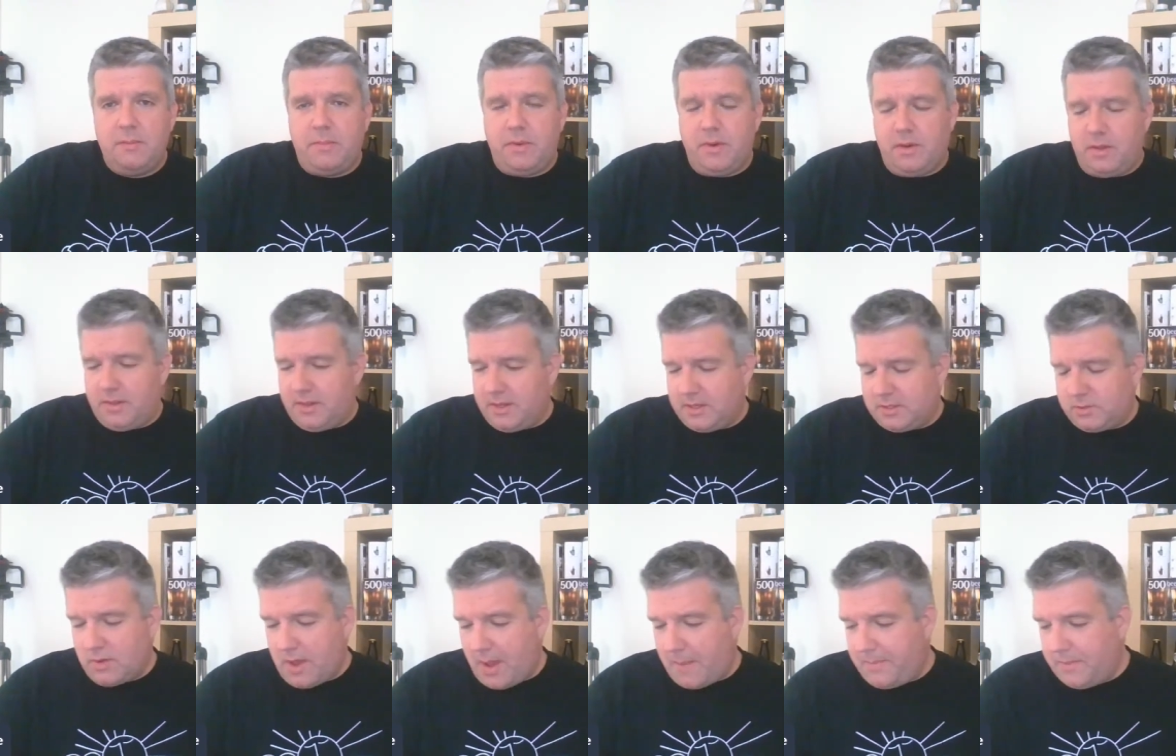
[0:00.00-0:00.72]
But
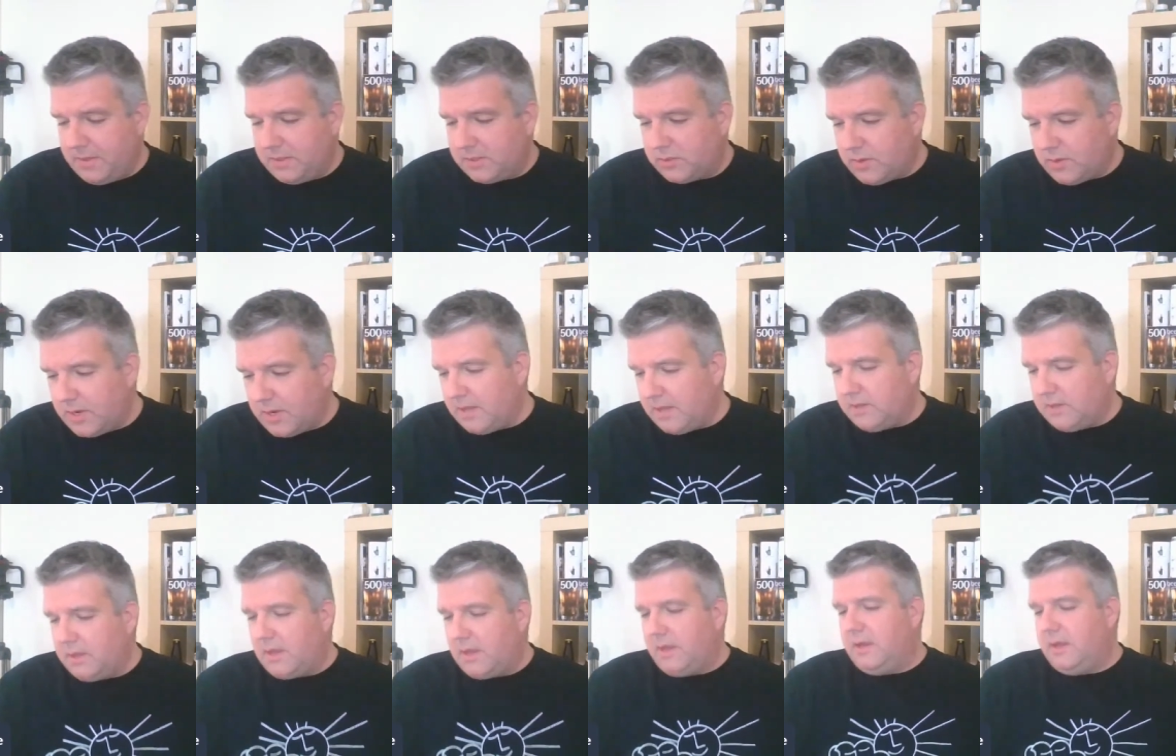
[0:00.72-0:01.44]
that's what happens when
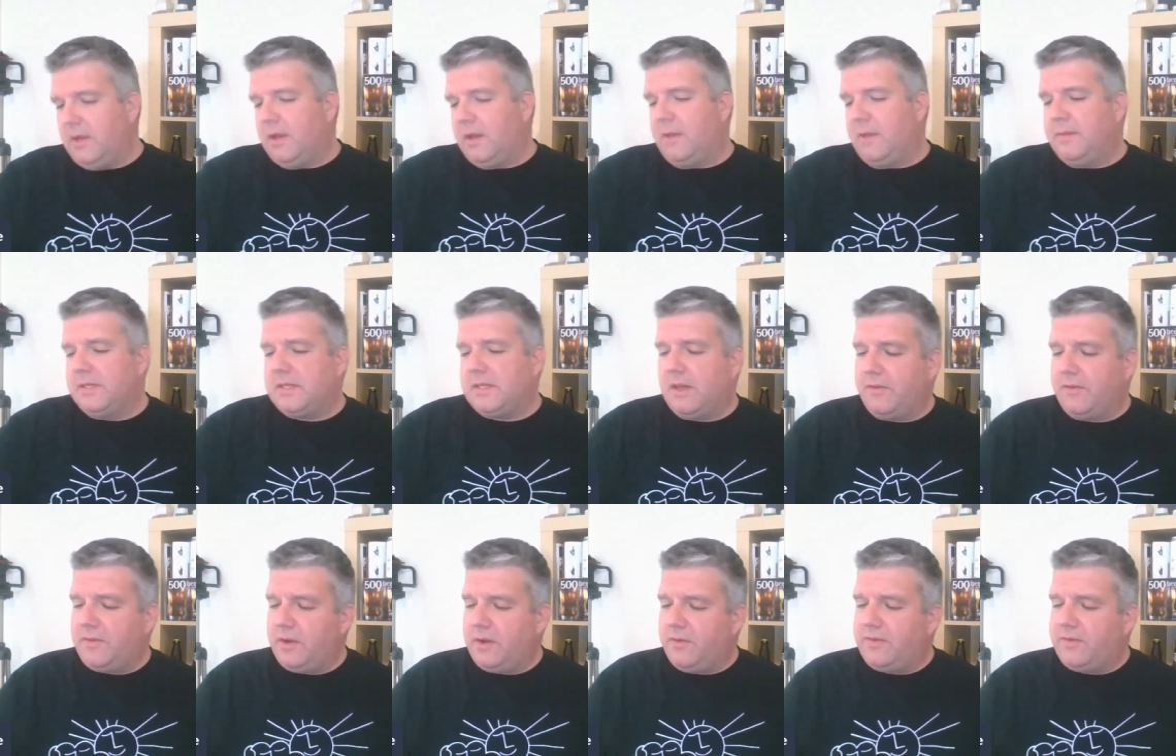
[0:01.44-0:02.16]
I don't give
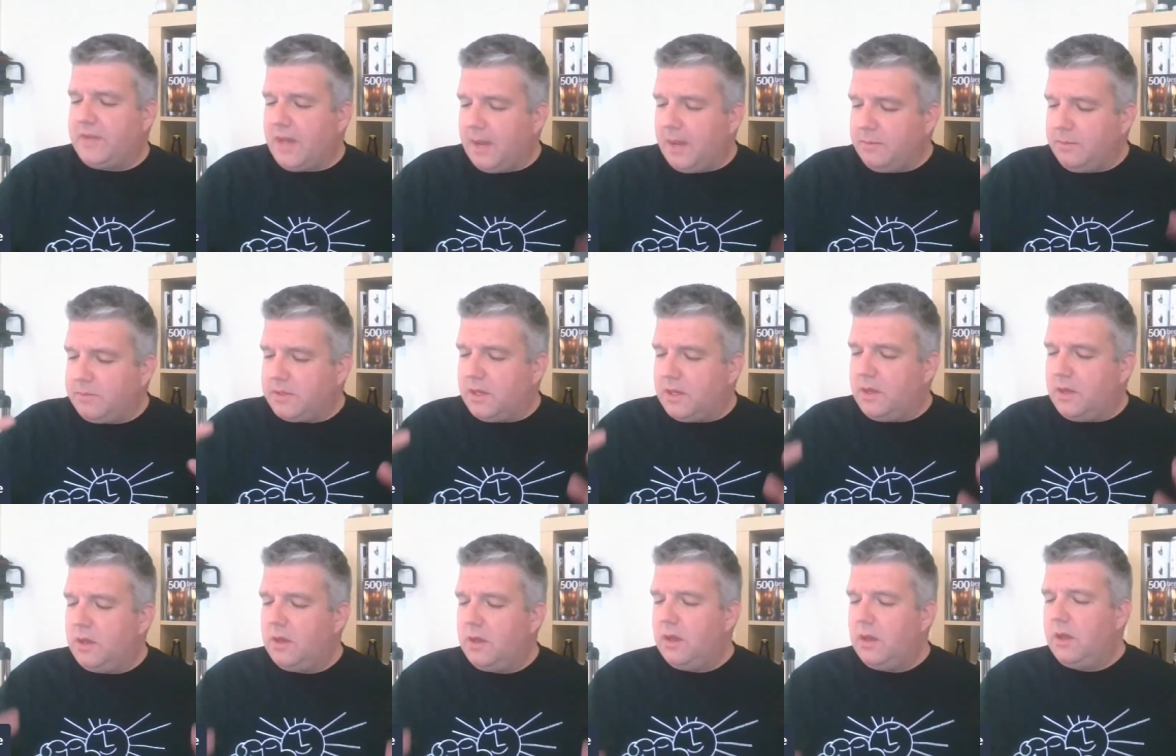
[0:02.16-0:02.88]
myself enough time
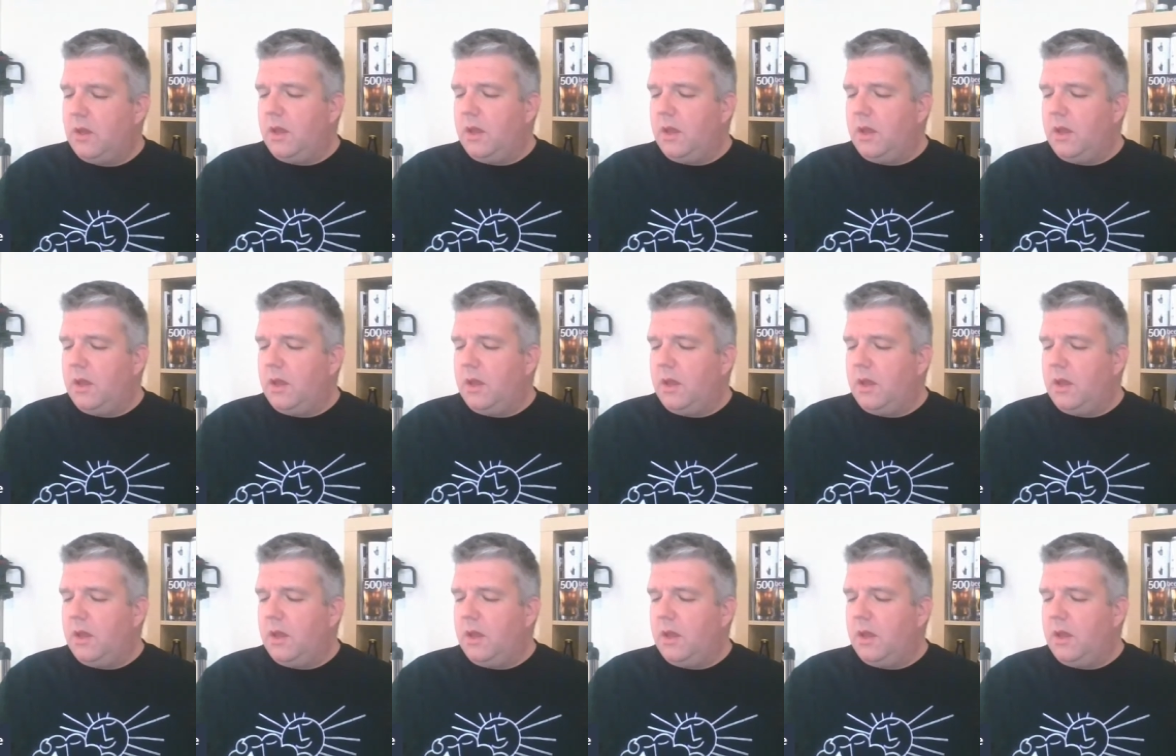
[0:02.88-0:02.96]
to.